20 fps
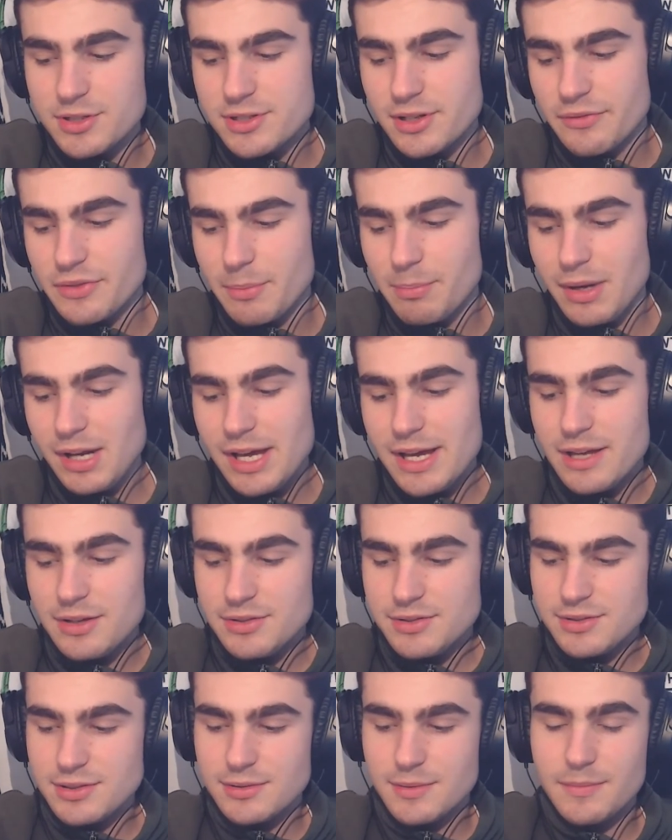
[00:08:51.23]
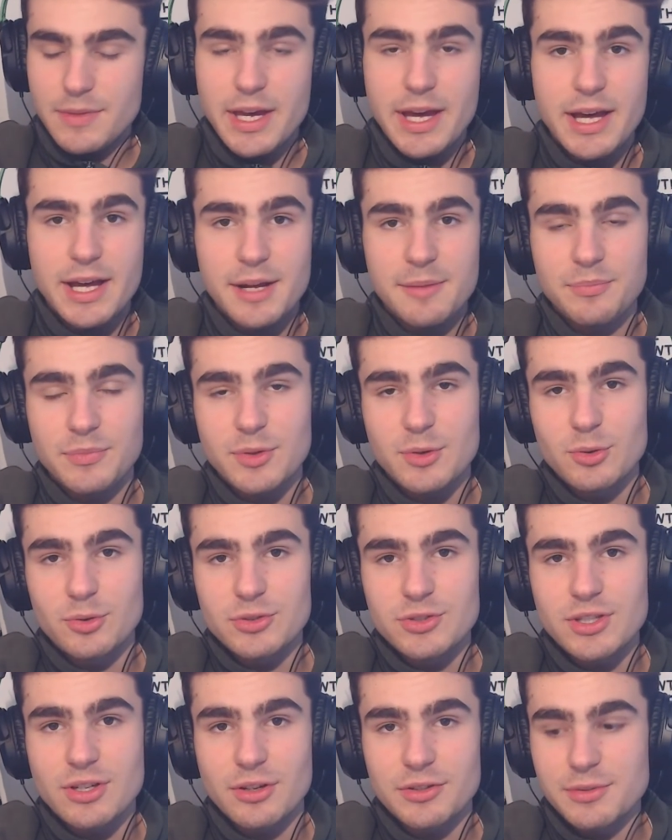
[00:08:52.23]
off the playoffs. Of
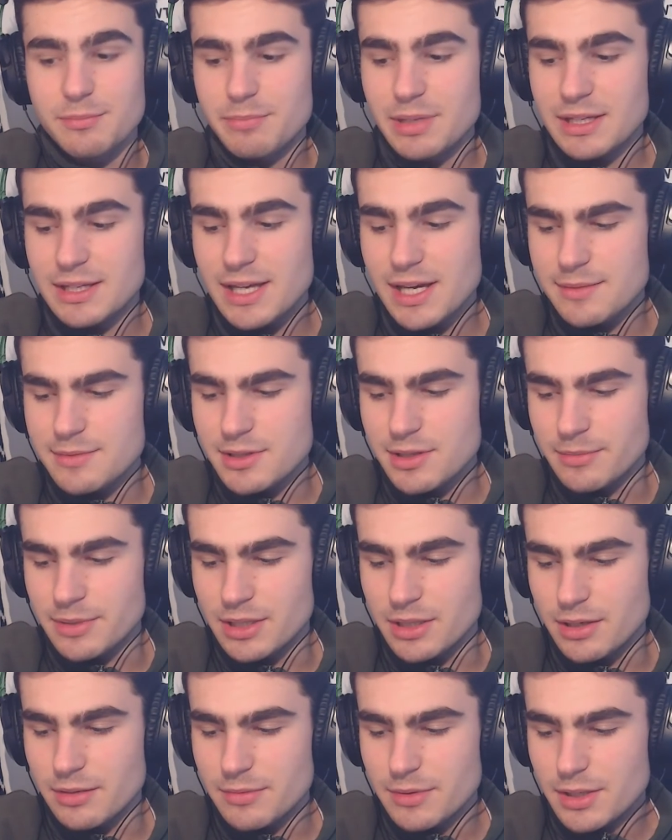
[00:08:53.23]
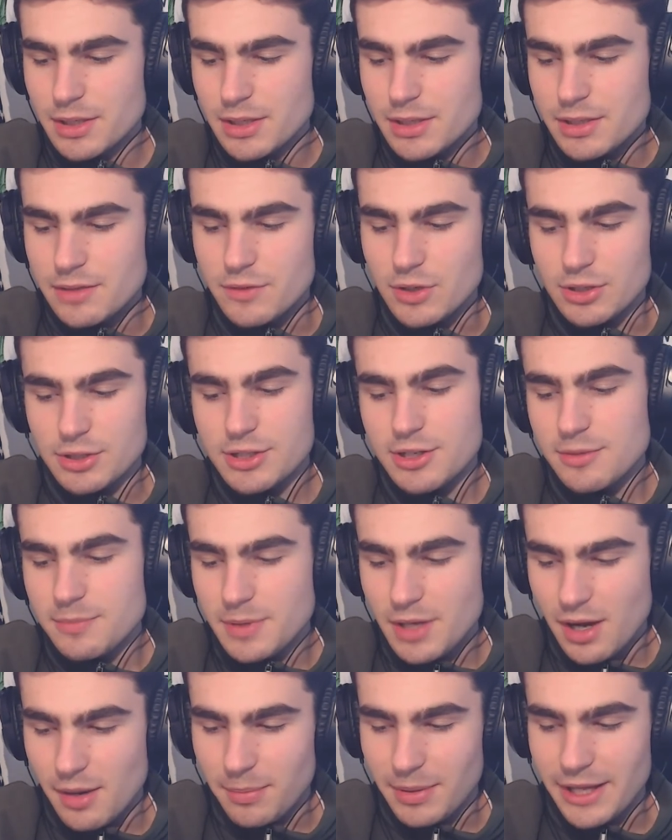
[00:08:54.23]
course, you've got some big games coming up. You've got
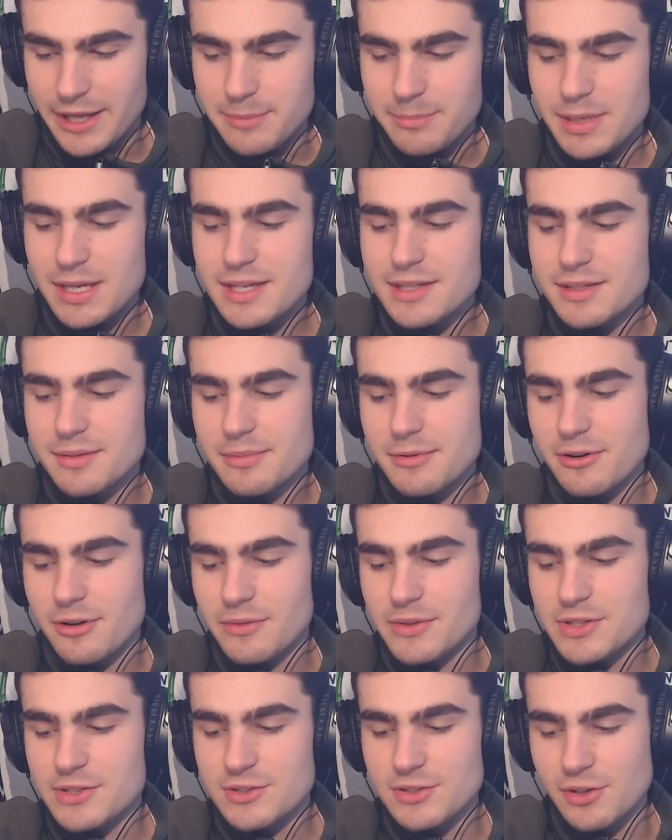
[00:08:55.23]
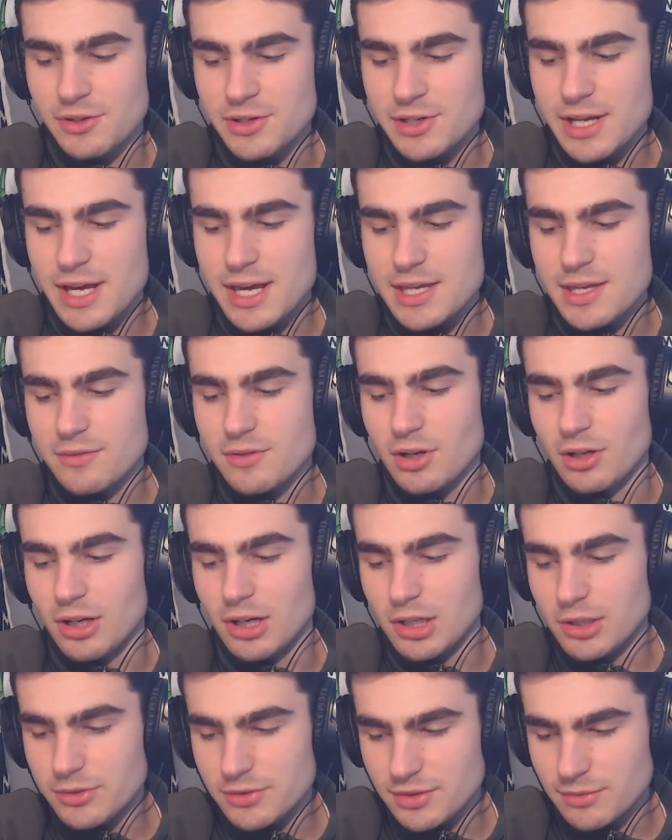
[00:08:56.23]
QPR playing Peterborough on the Sunday. You've got
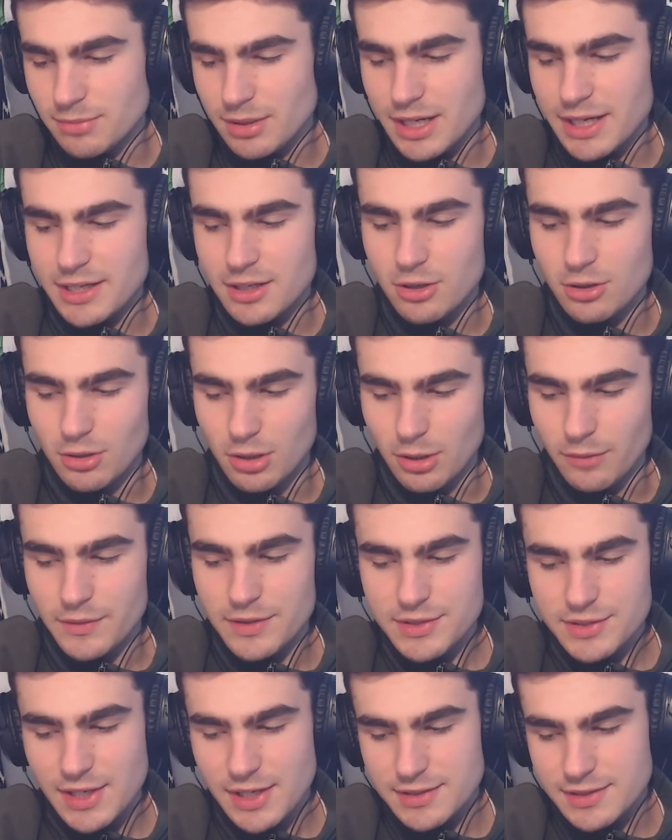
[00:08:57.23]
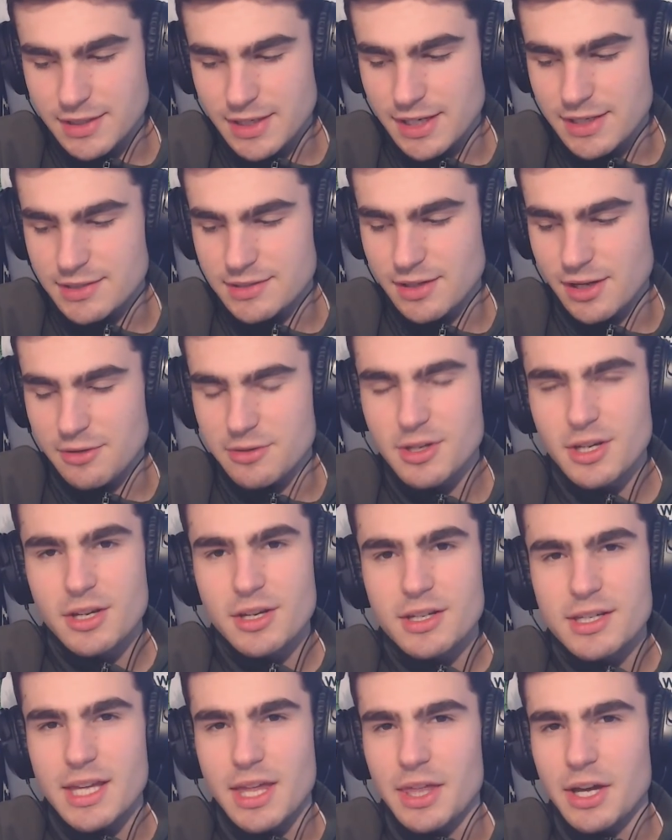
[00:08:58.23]
Luton playing Hull on the Saturday. So
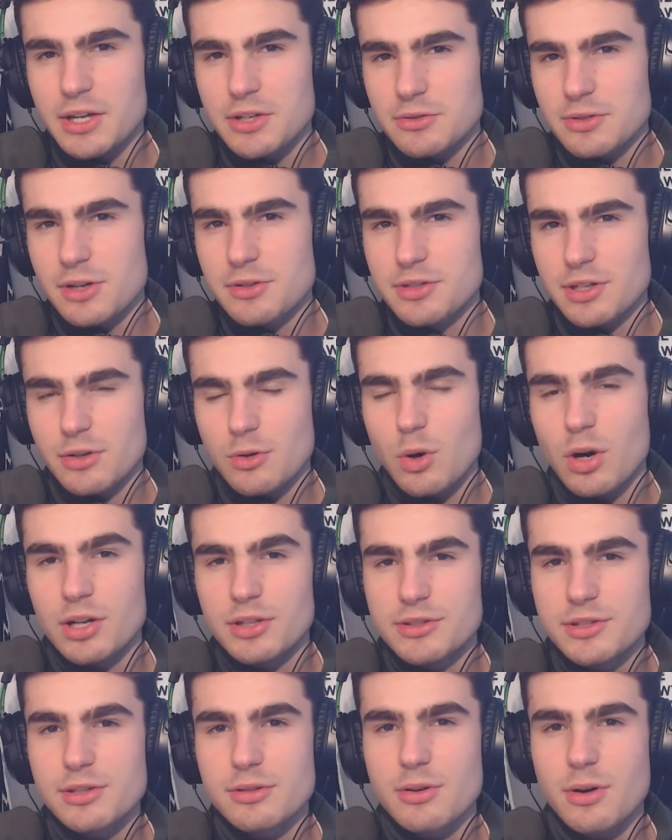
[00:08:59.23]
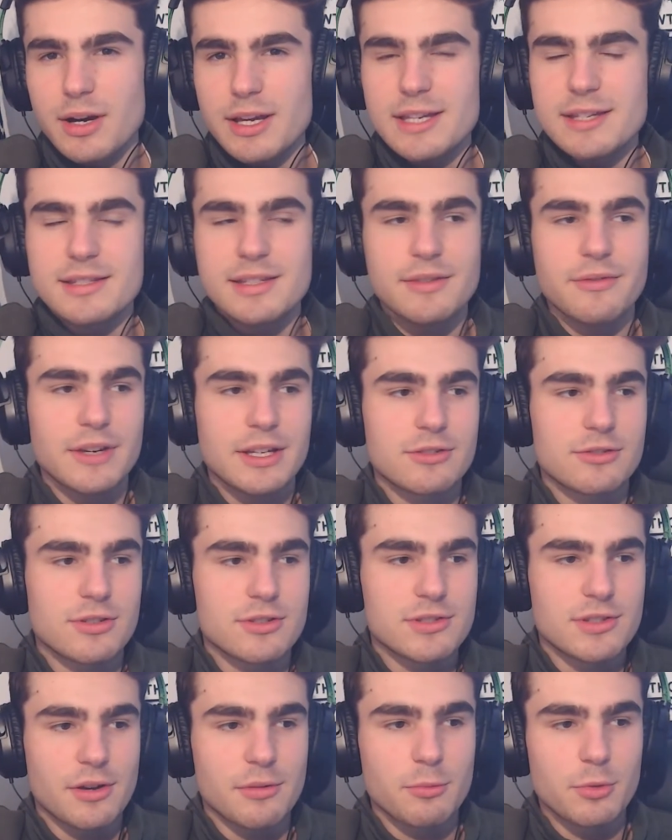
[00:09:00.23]
yeah, those are quite easy
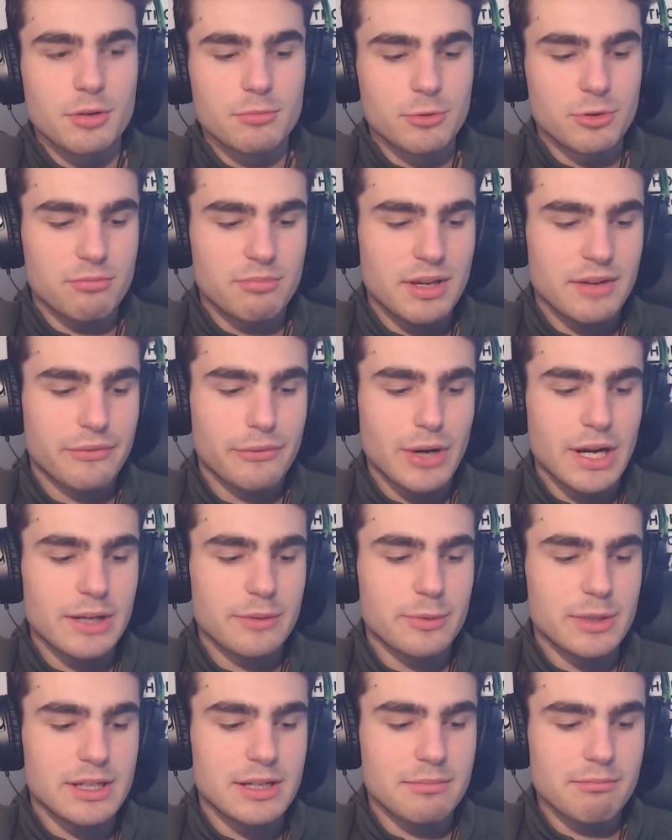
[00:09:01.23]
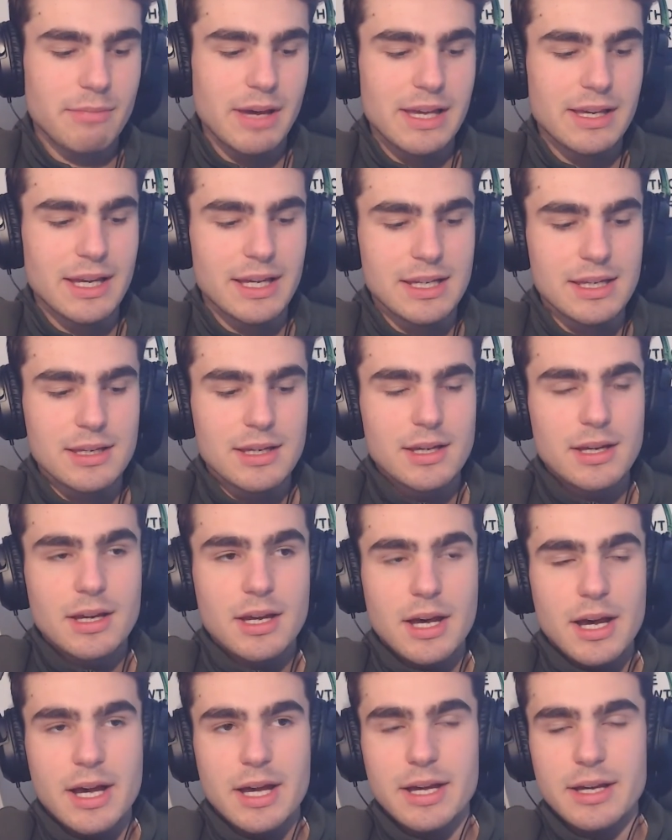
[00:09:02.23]
fixtures. So wouldn't be afraid if we didn't make any
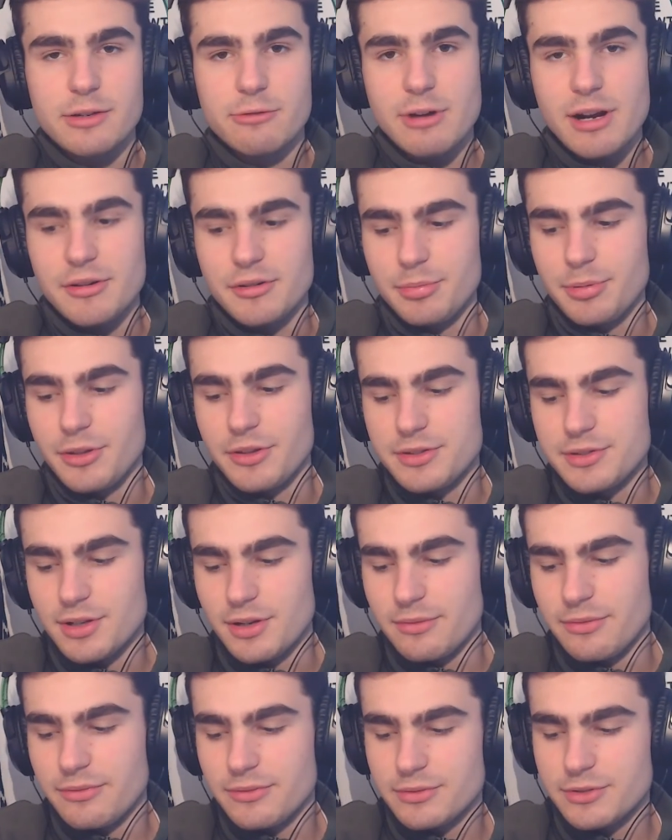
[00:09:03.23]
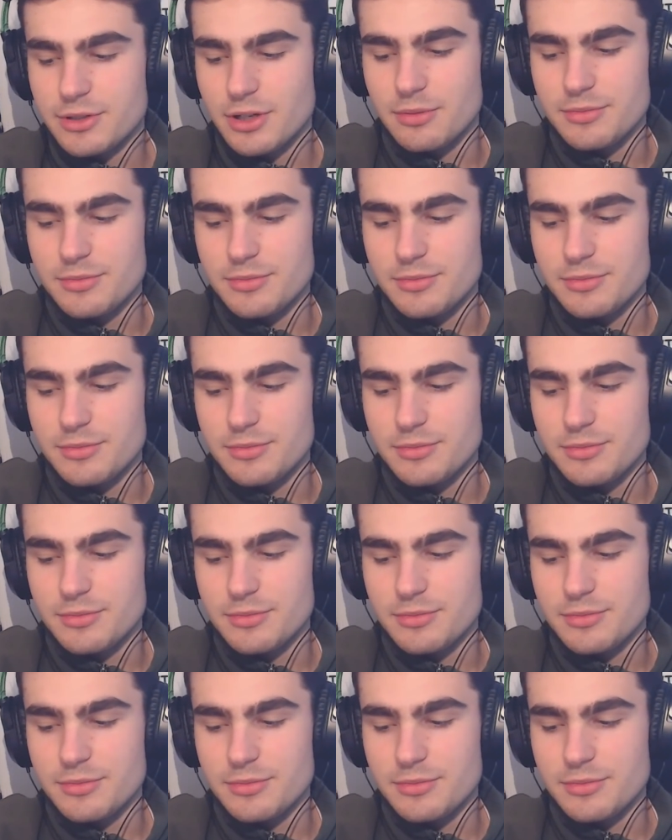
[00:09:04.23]
ground upon the top